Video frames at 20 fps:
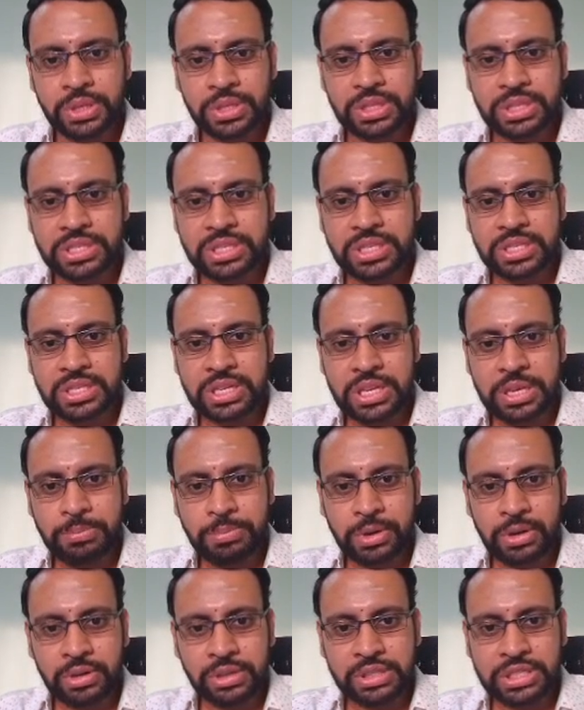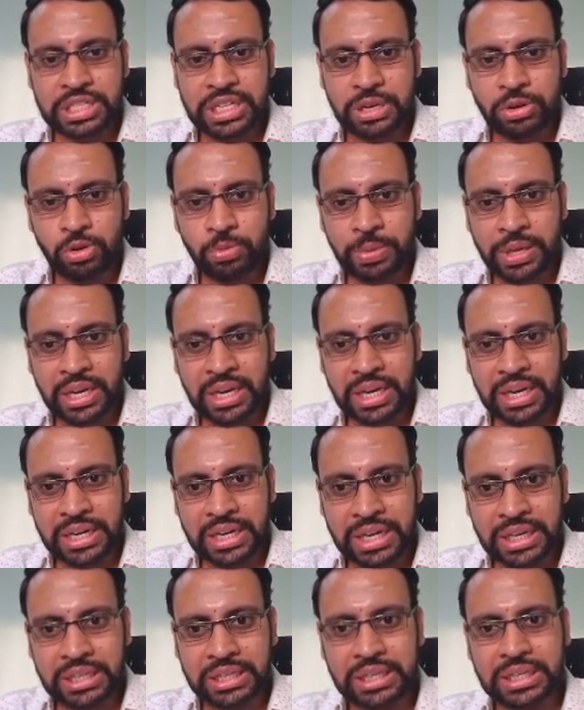This is e power j omega
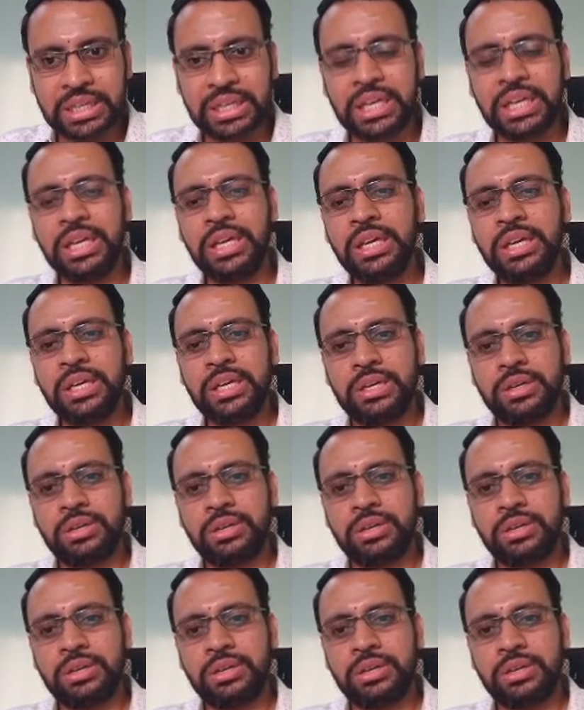naught t.